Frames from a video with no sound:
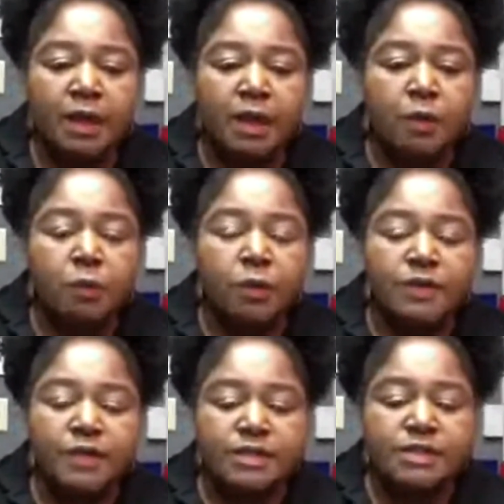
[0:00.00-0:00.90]
well, this
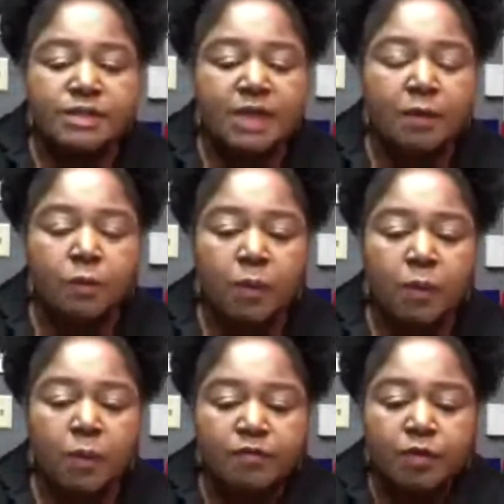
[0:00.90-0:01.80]
is a way
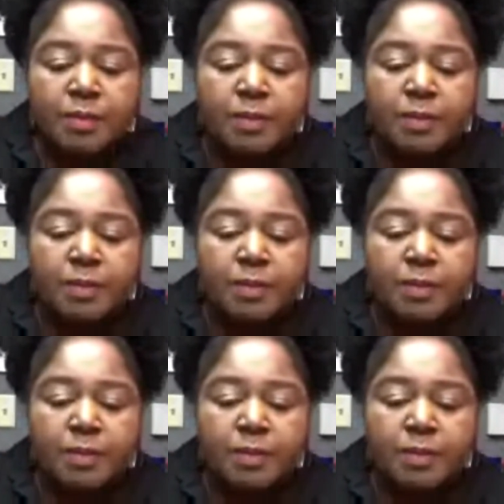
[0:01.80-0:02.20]
for me